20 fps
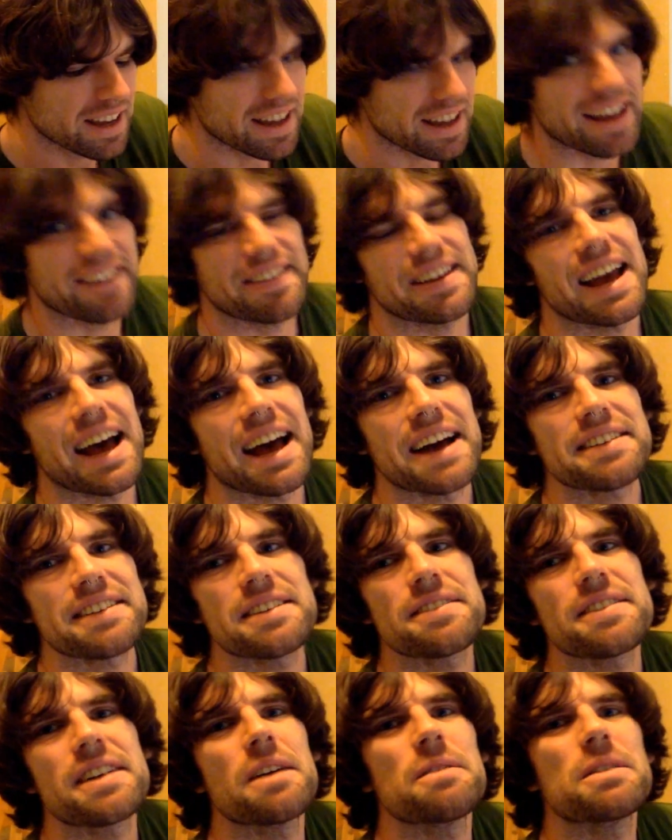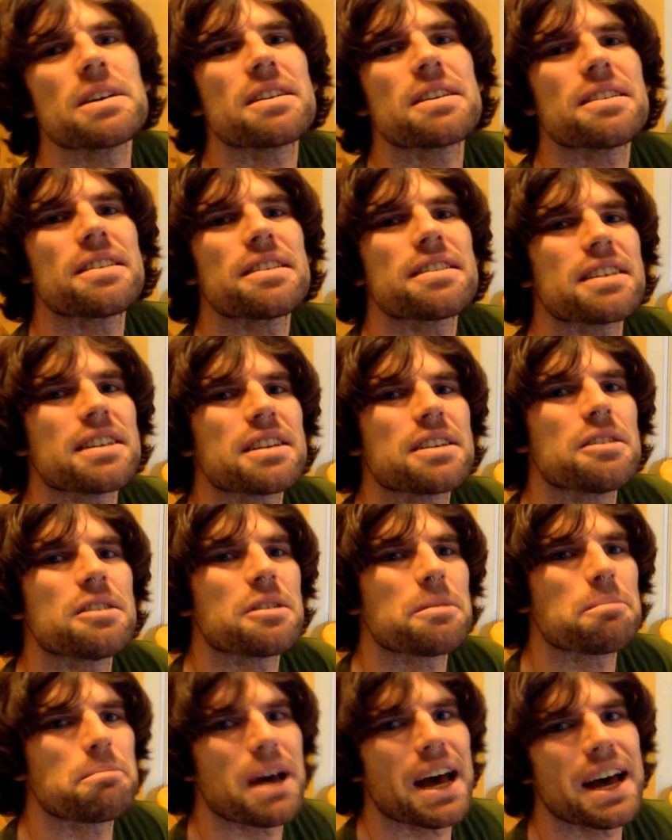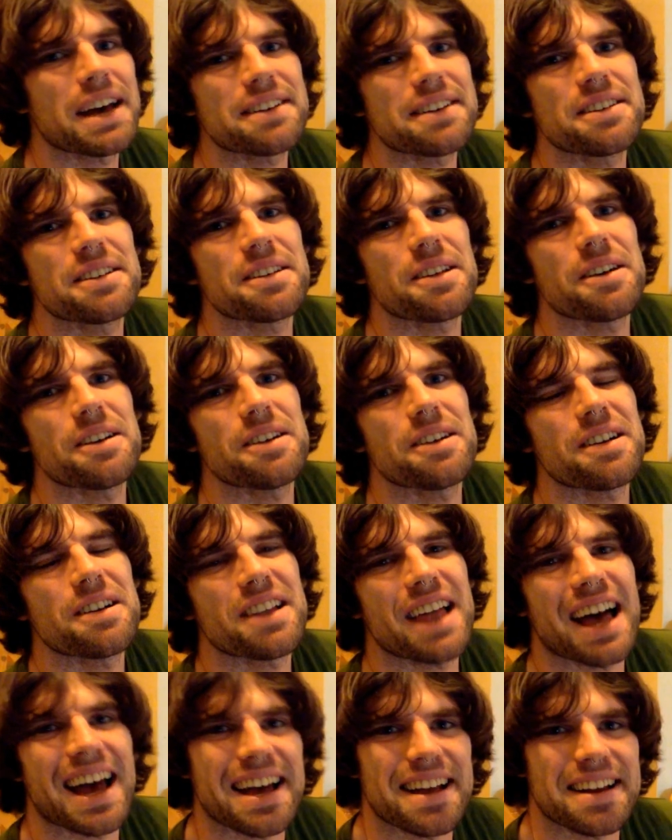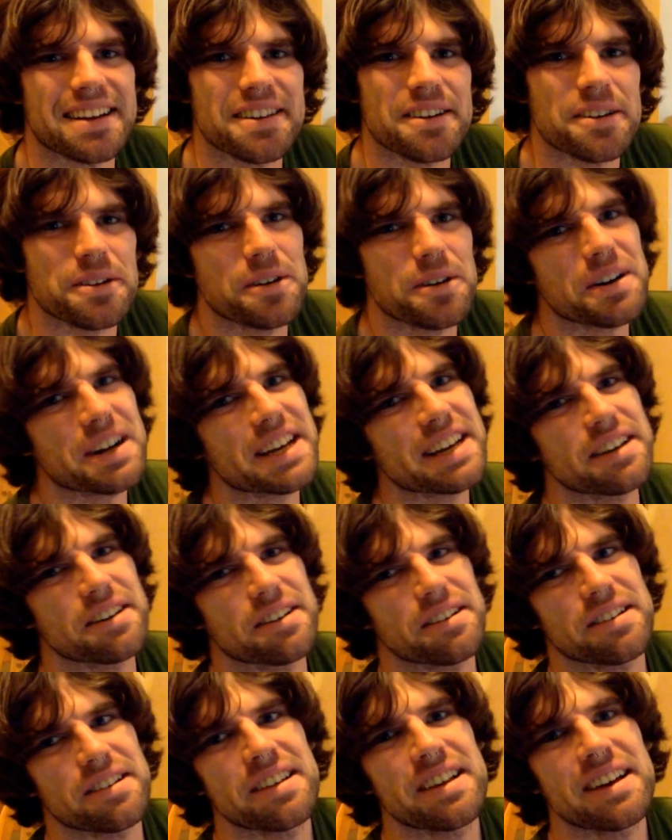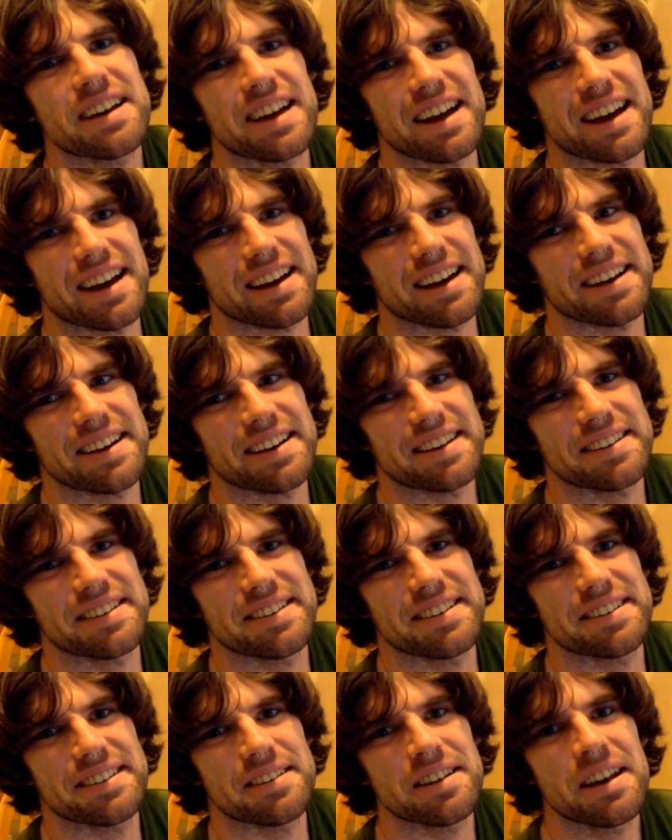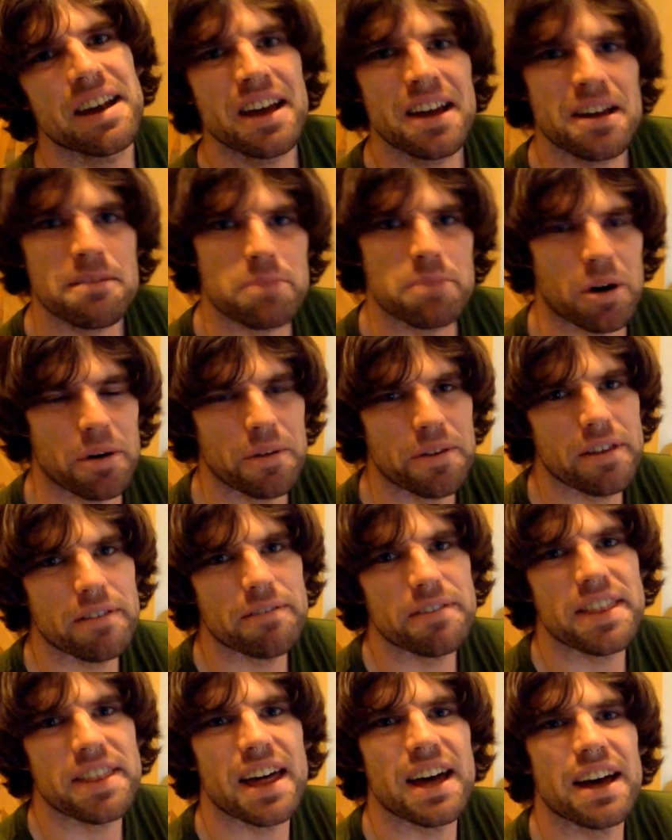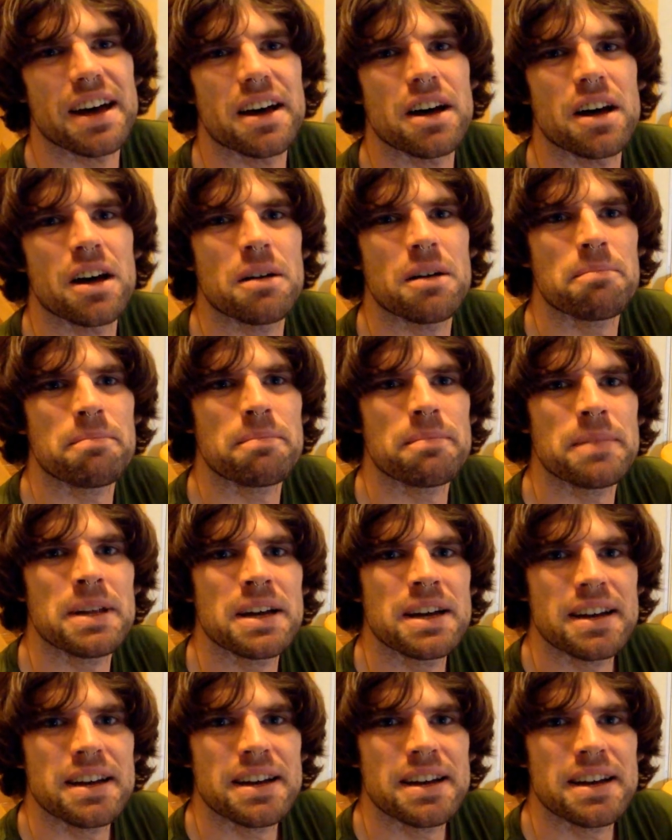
And the active chemicals are called magnolol and honokiol, and both of them